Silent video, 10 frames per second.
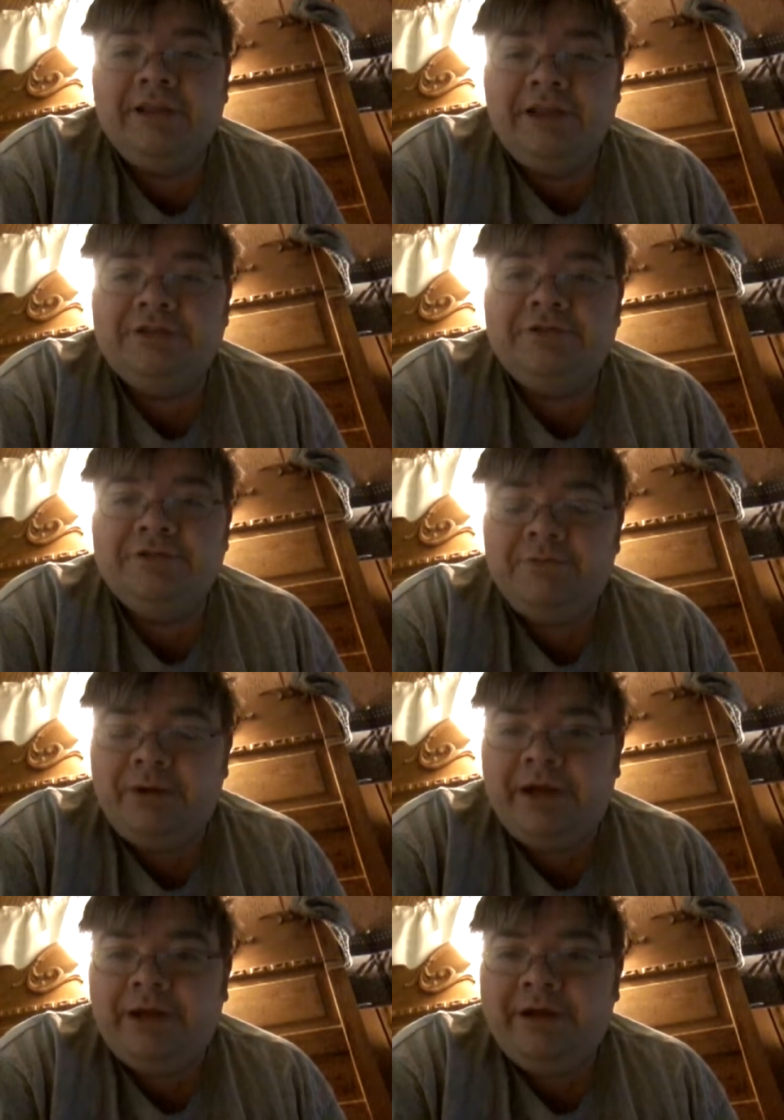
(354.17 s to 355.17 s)
Lister's
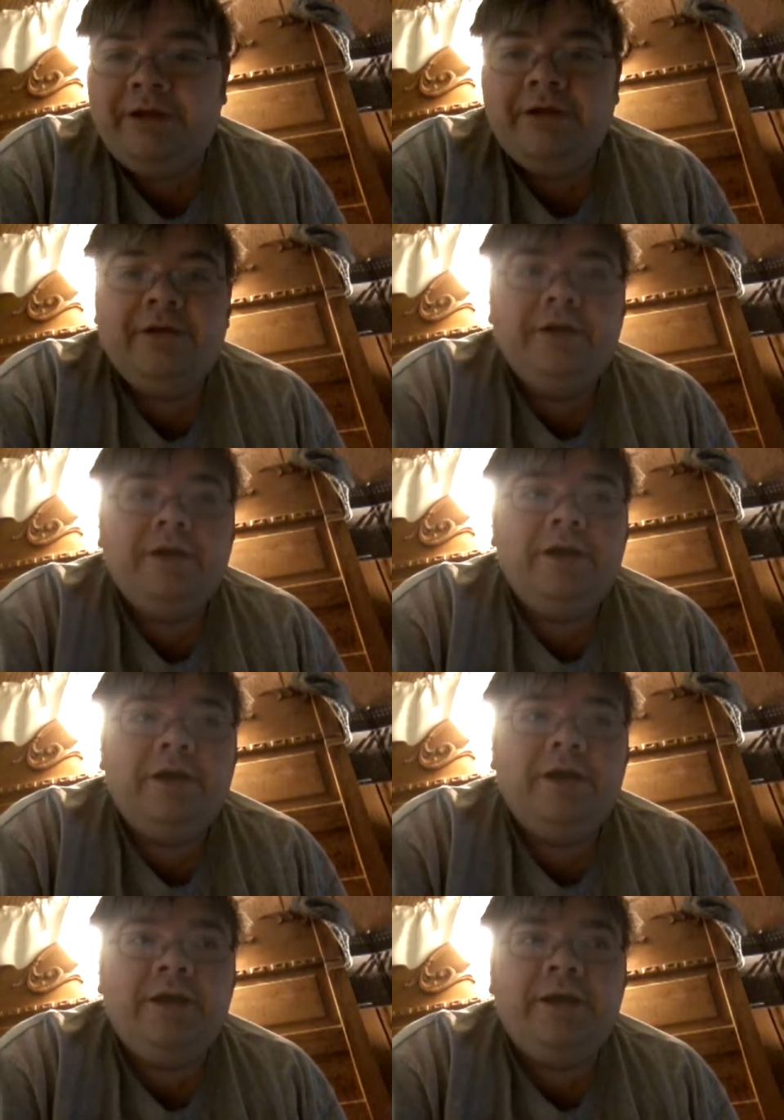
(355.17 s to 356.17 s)
Mate.
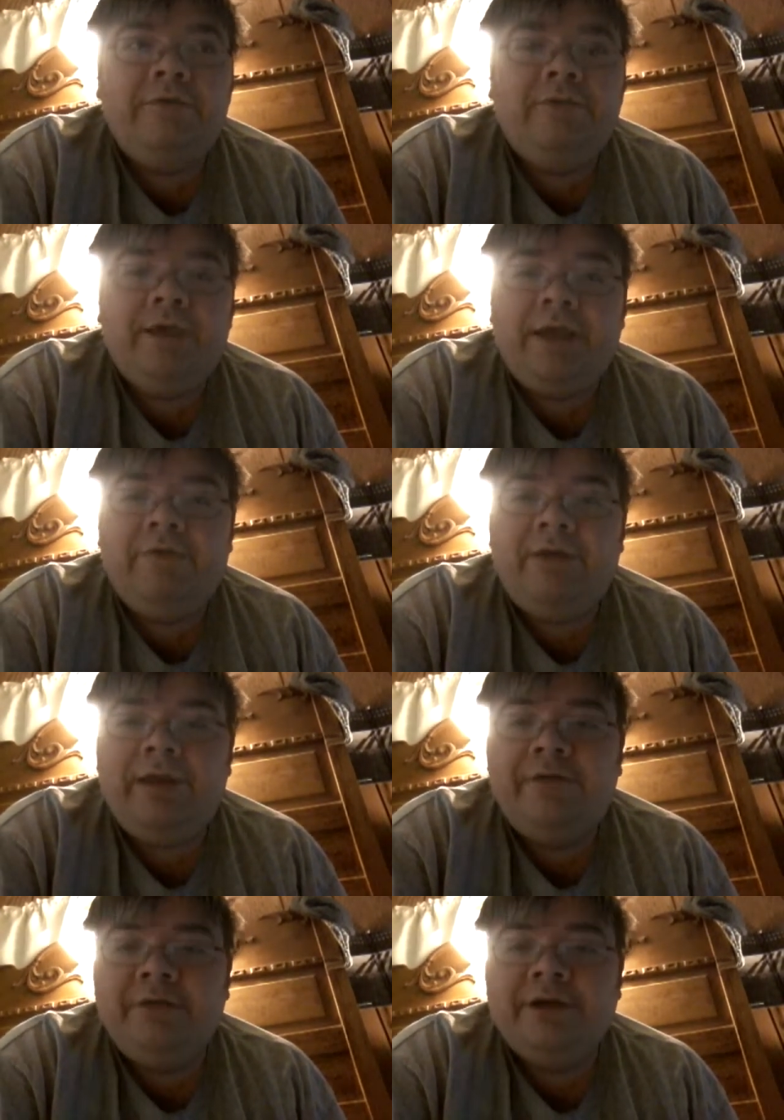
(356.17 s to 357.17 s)
Uh, if you have
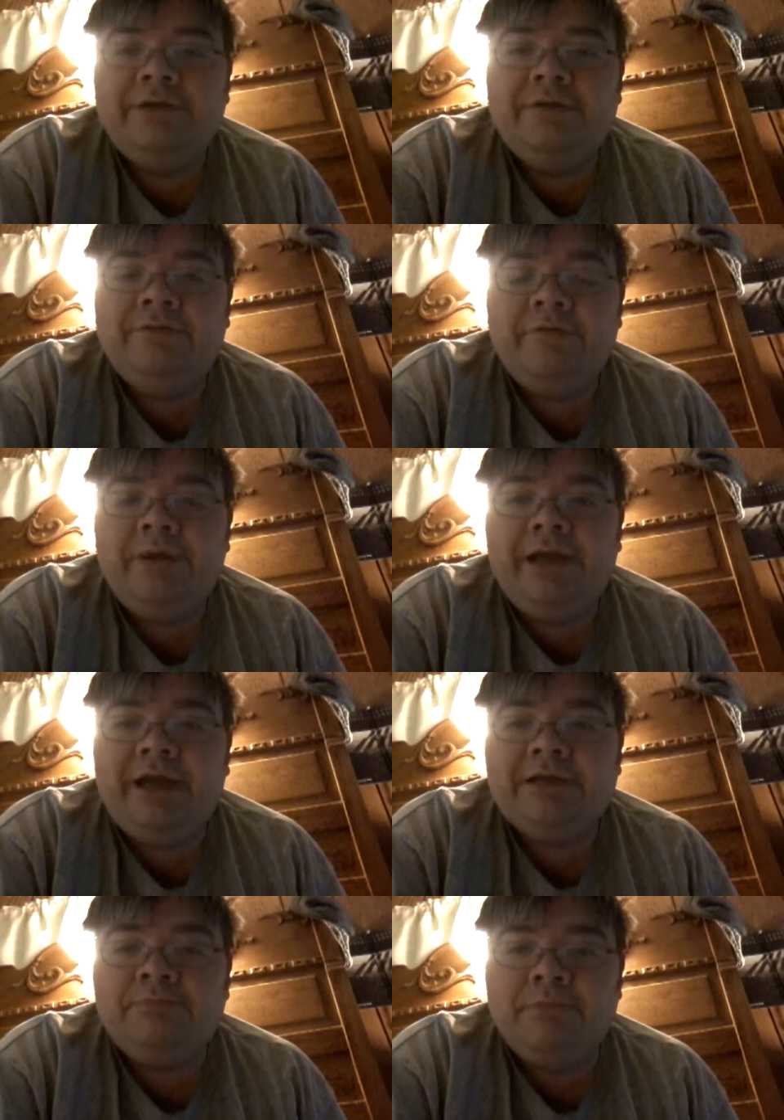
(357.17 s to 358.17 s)
any questions for me to
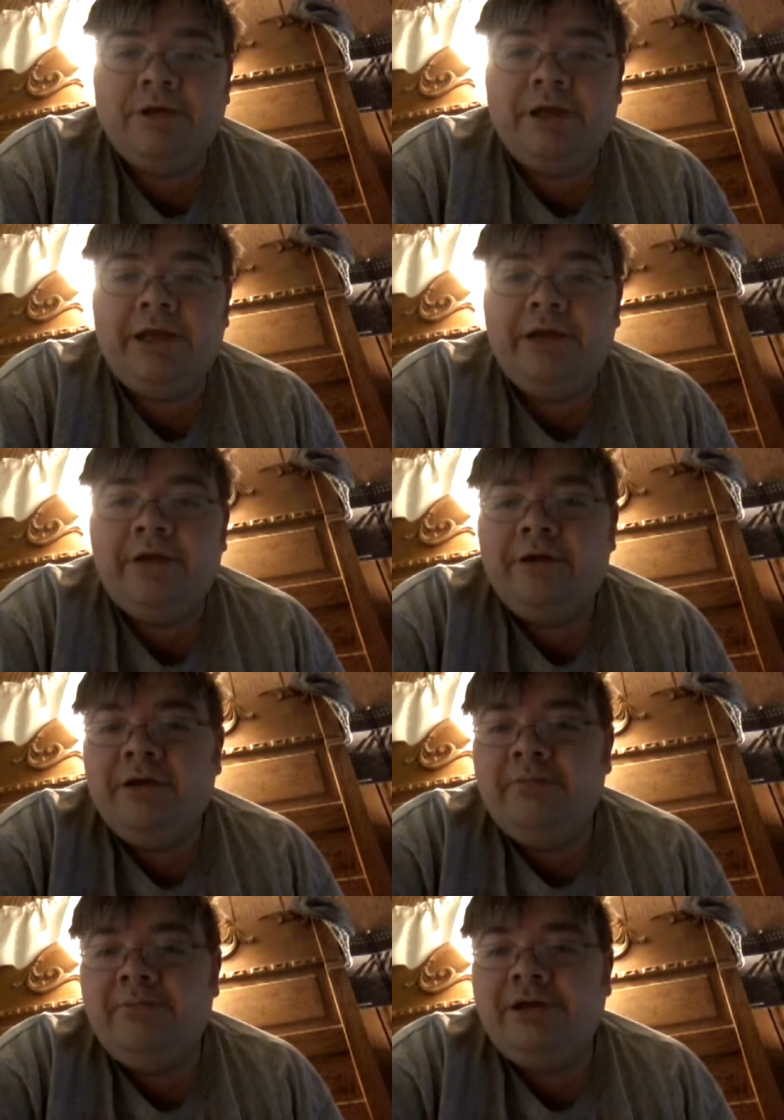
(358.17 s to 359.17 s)
ask Bryan,
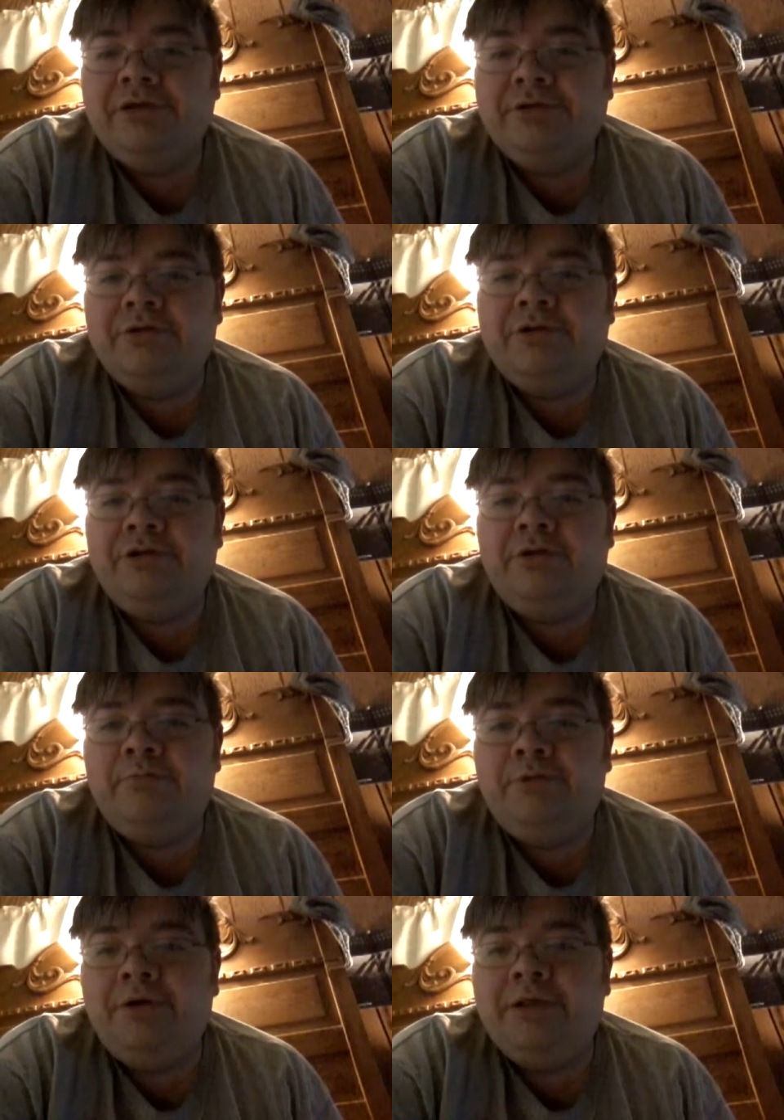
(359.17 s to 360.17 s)
be sure to
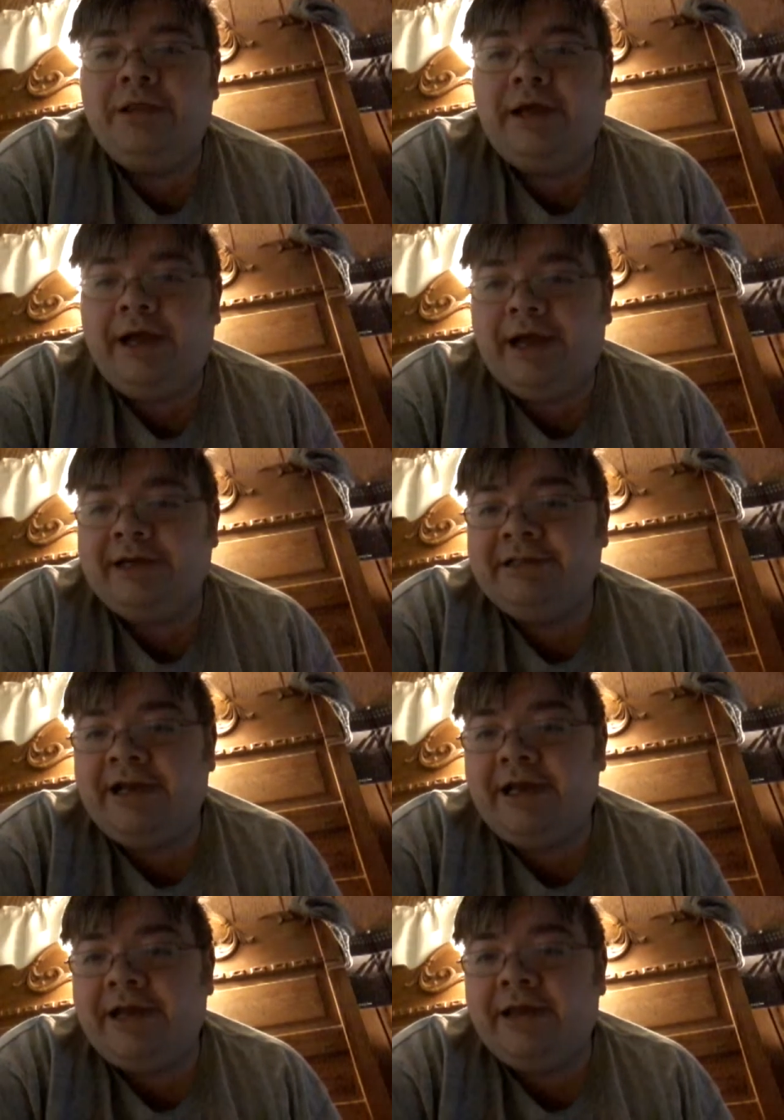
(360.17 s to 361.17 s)
put the
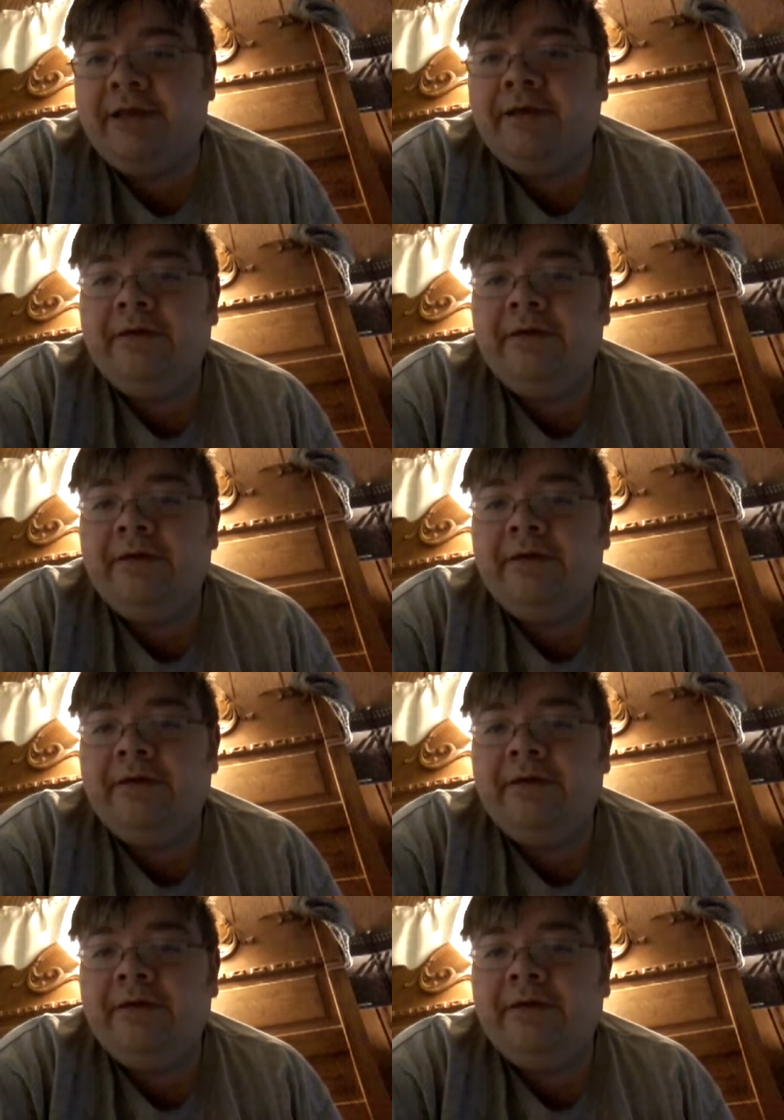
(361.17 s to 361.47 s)
hashtag